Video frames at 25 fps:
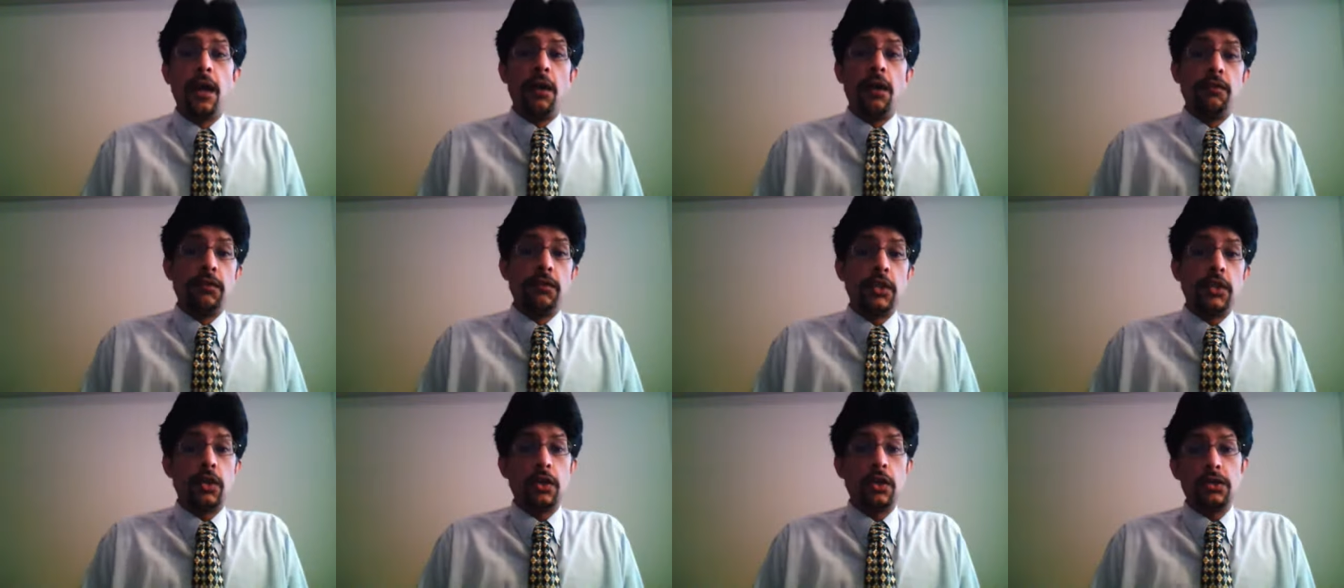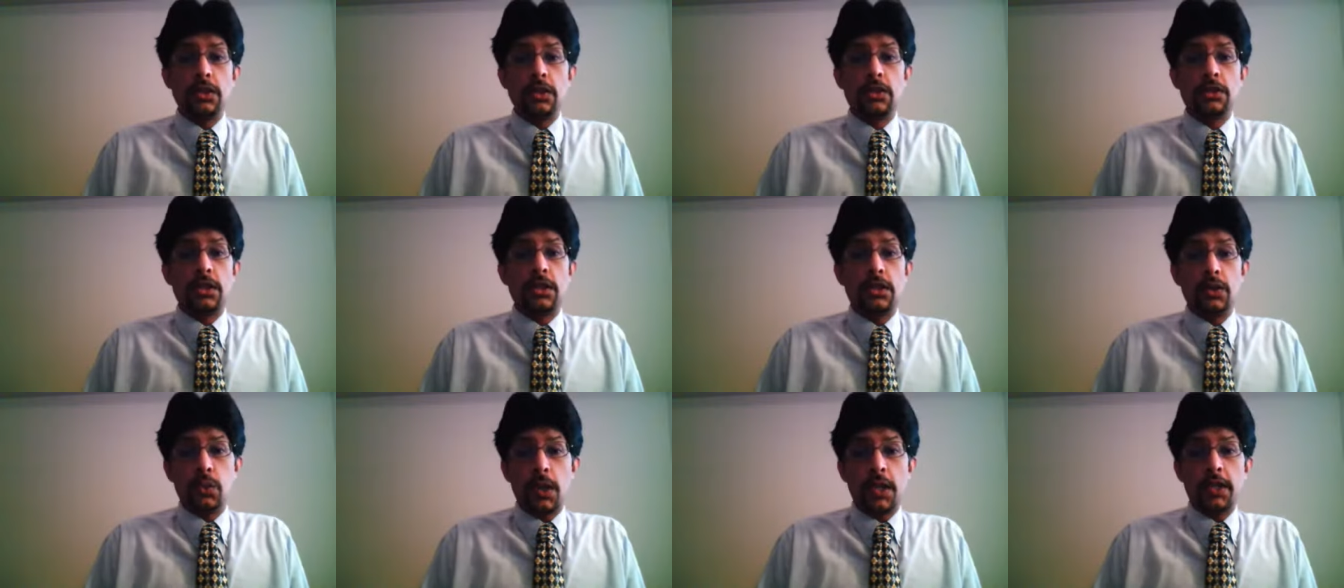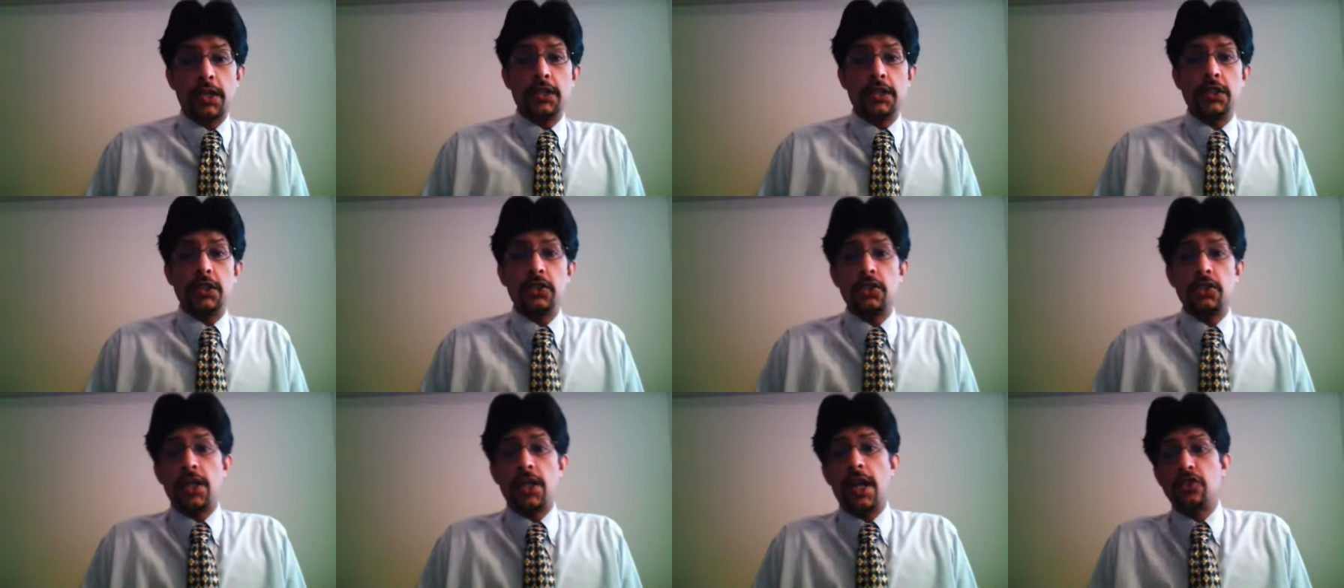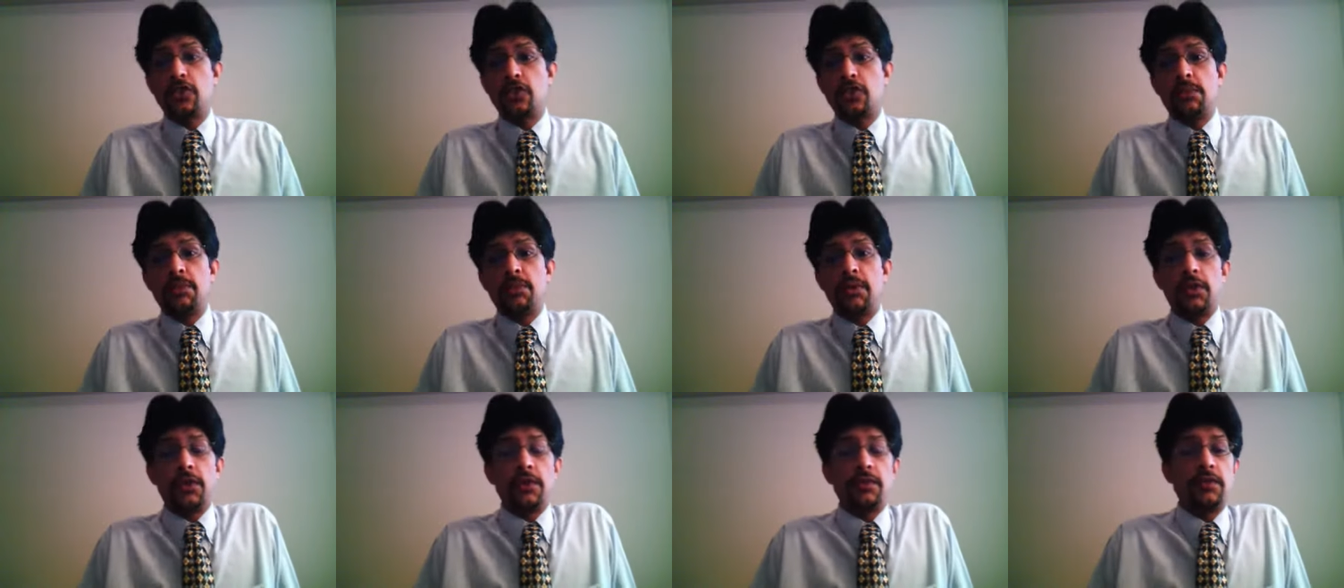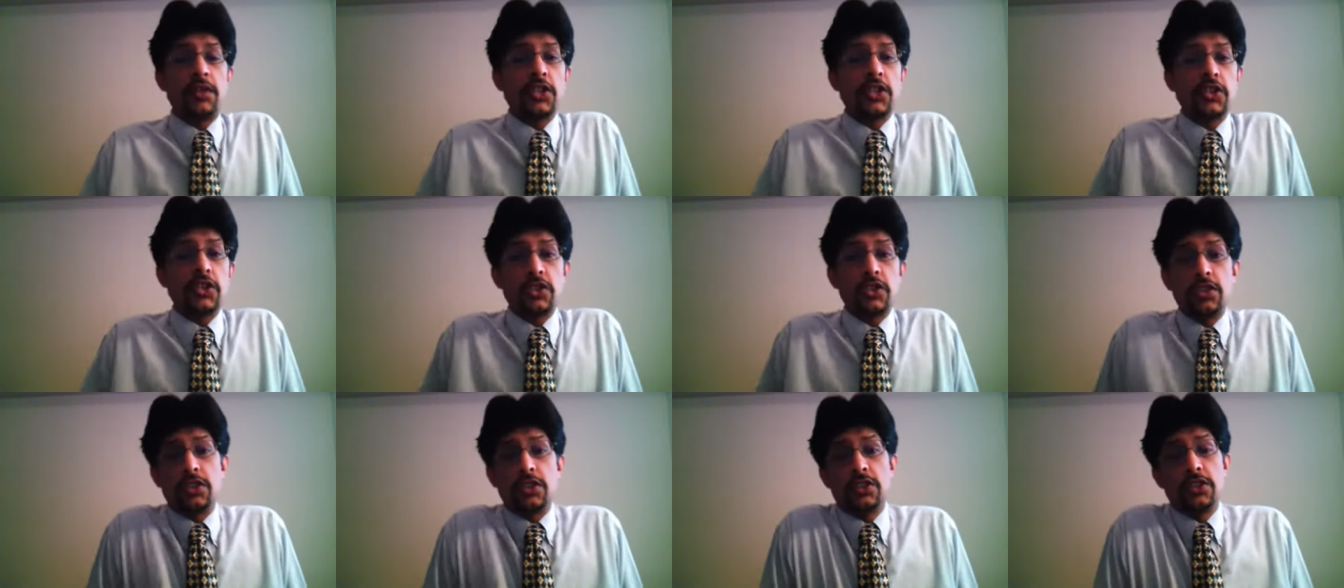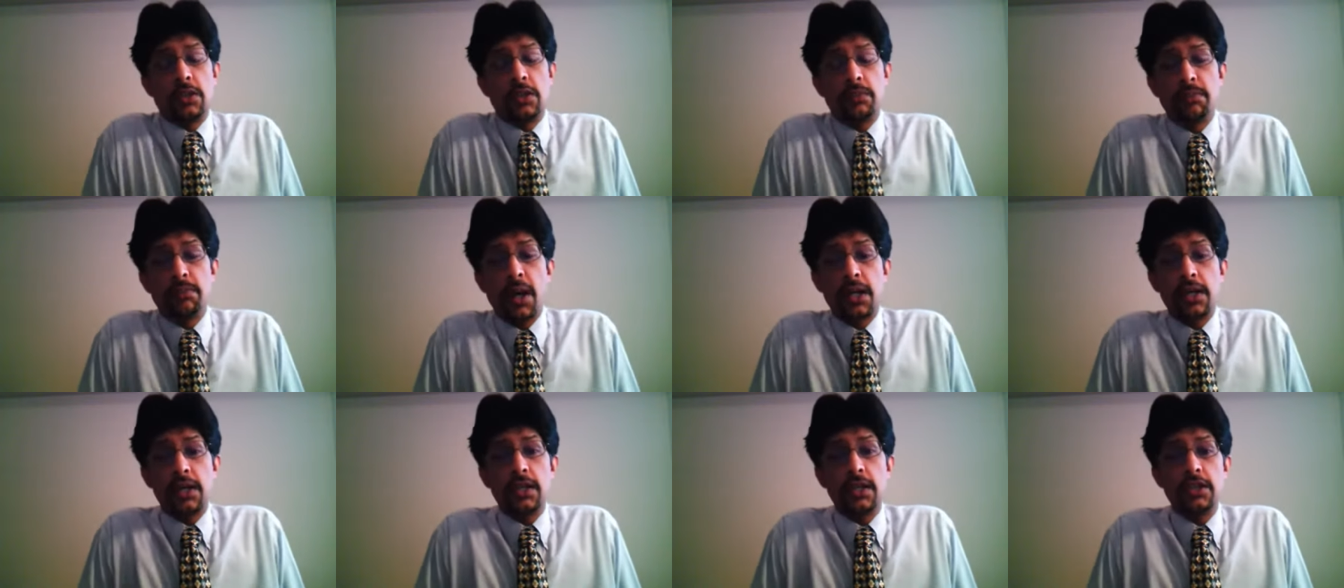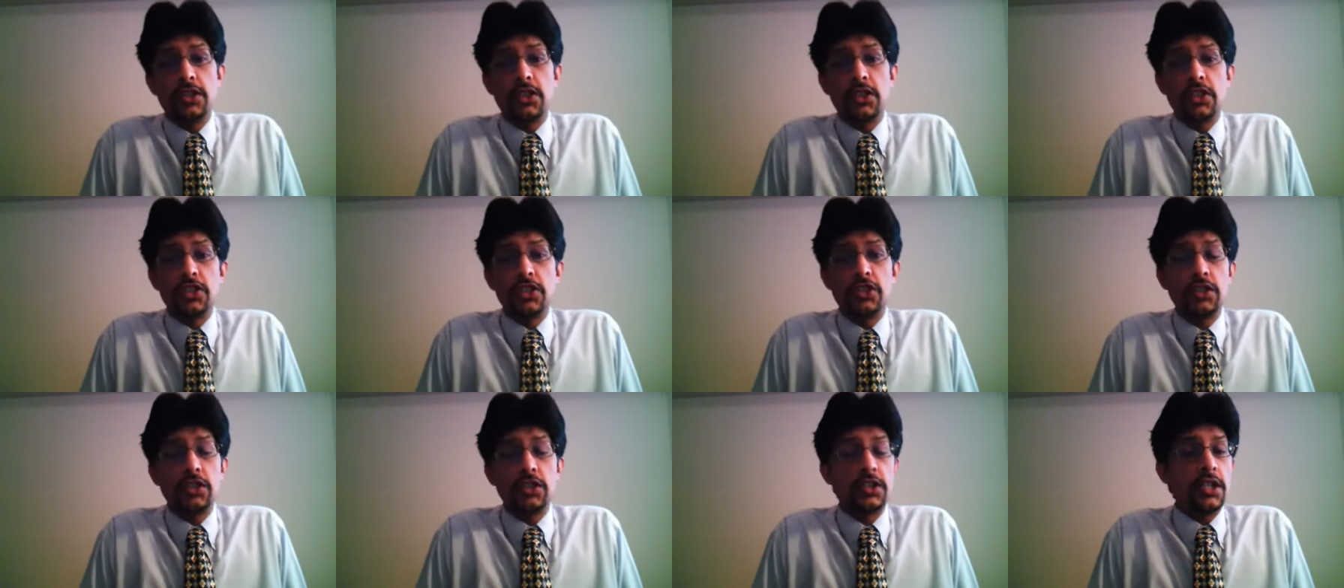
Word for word: We know the third one-day international between West Indies and Bangladesh